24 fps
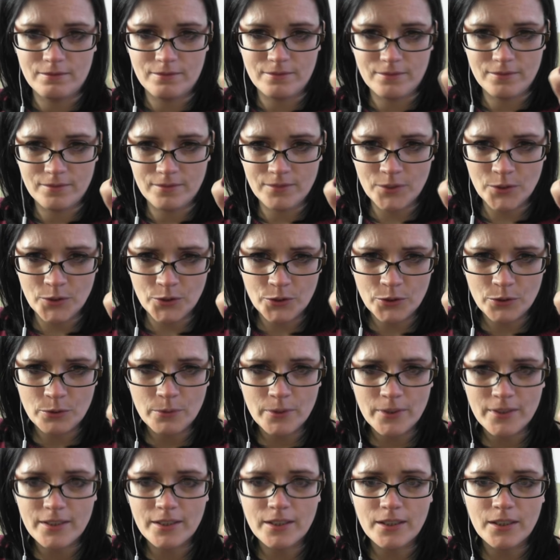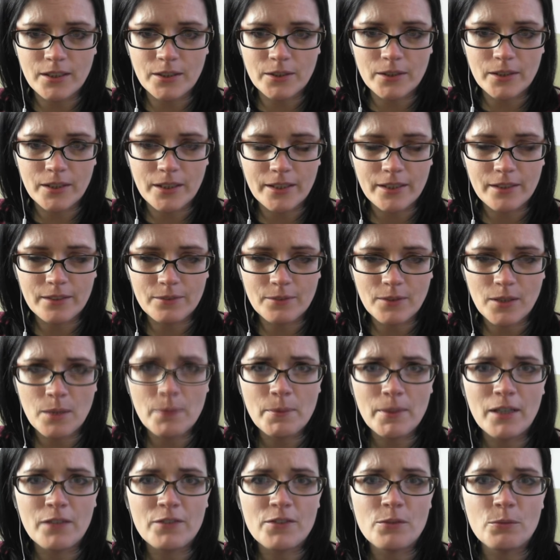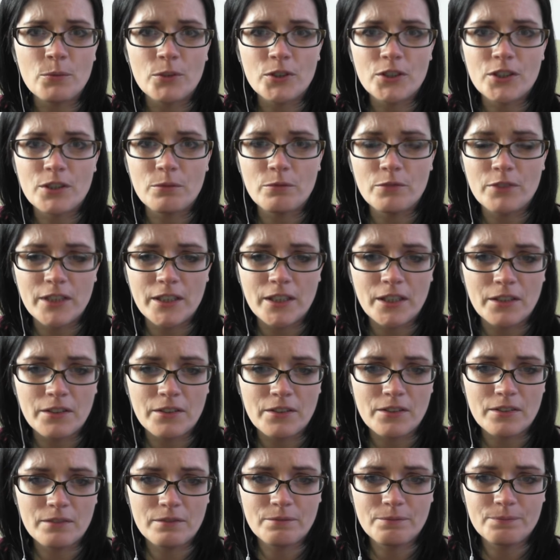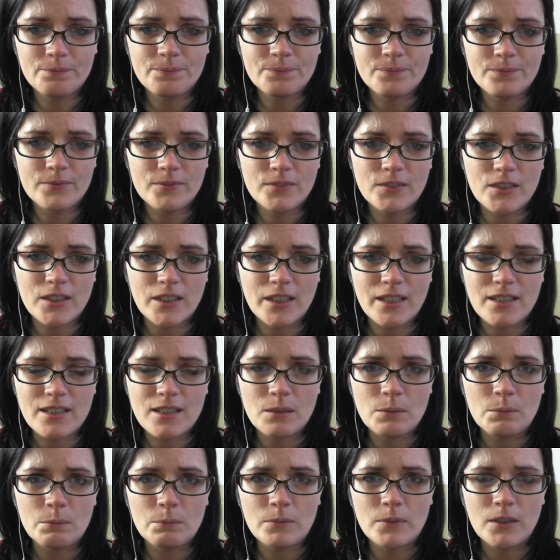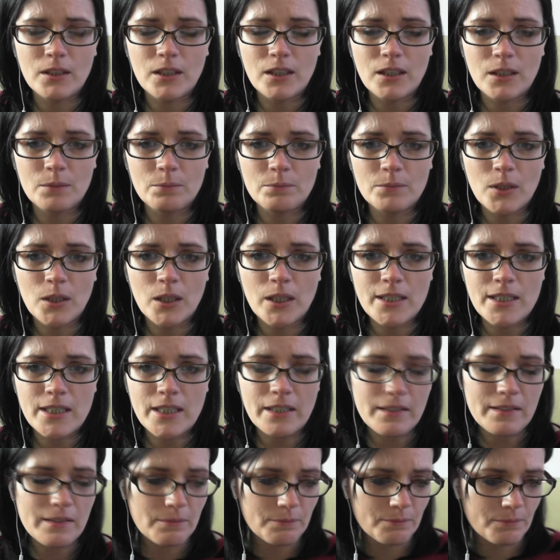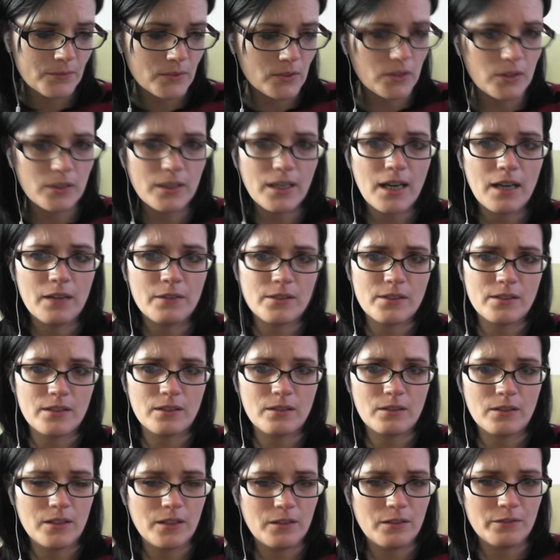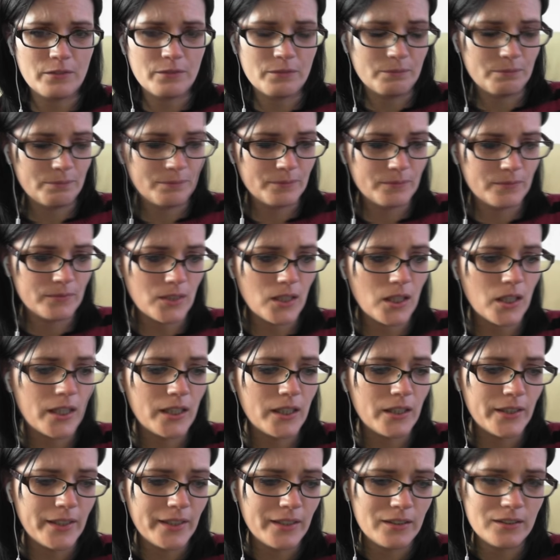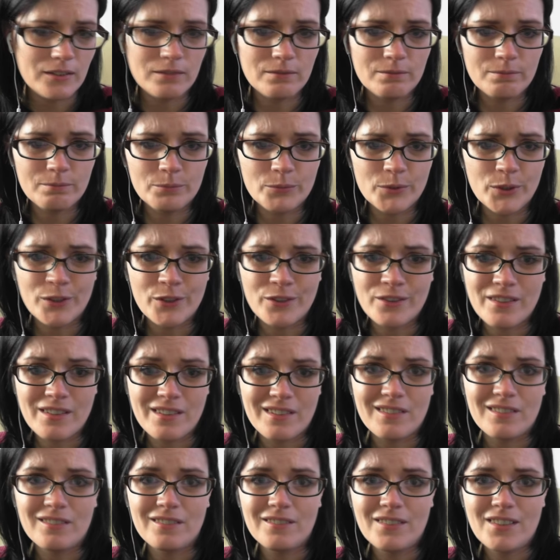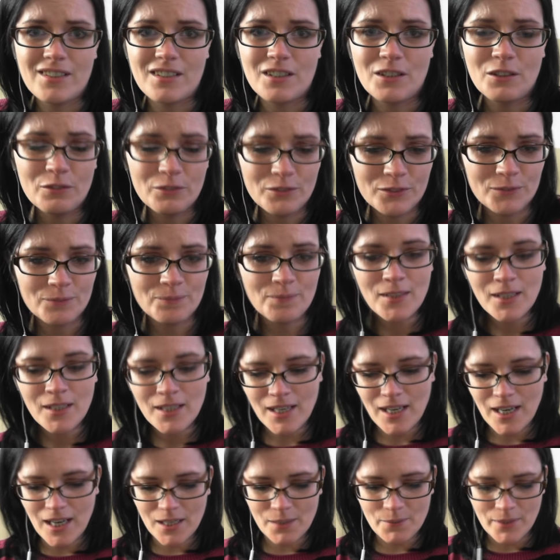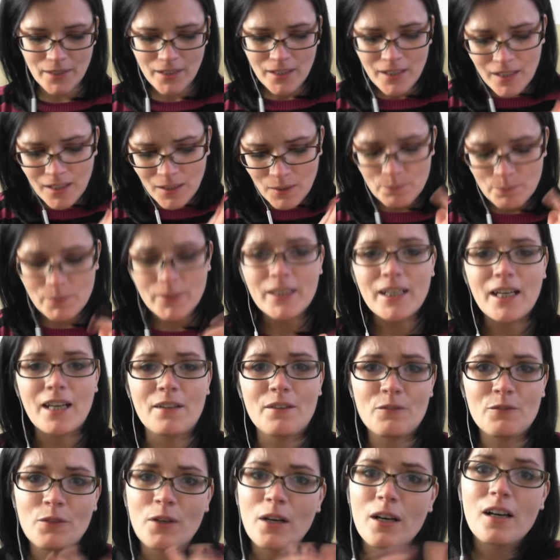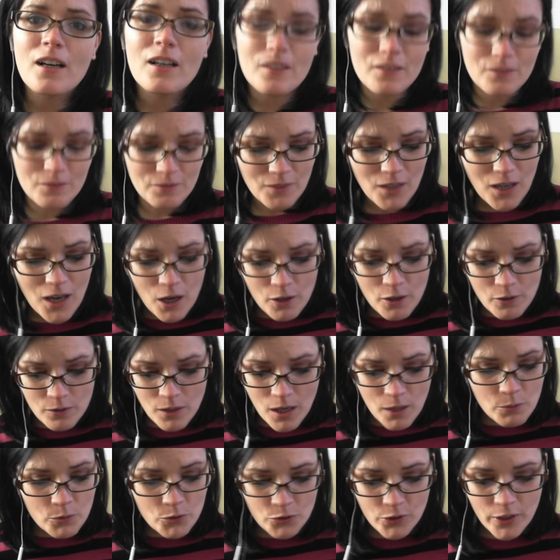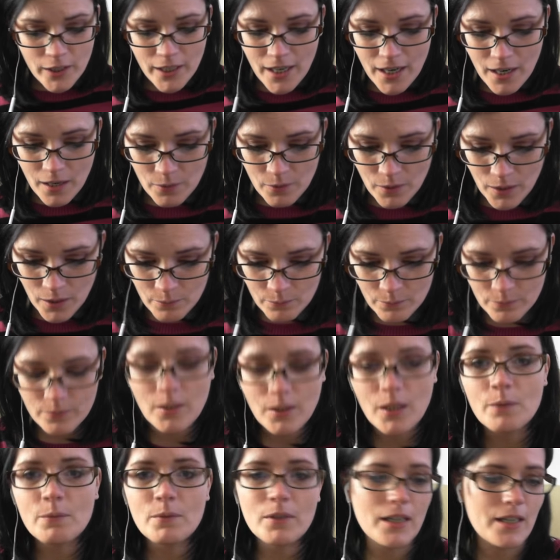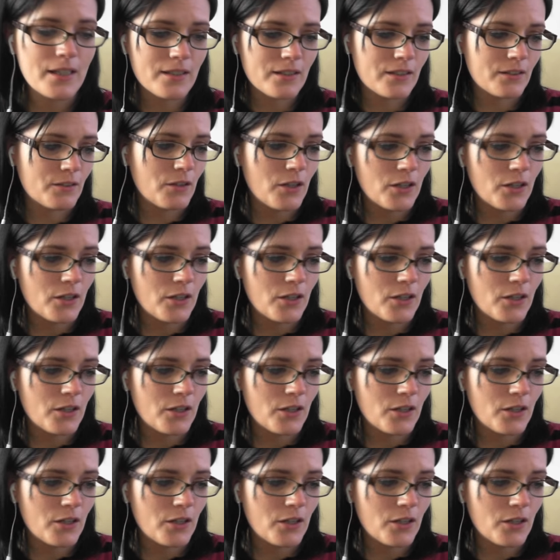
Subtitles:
Not sure what it's going to look like. I might have to watch some videos to get some ideas on how to kind of highlight and bronze and stuff. Anyway, but yeah, I will try it out. I'm glad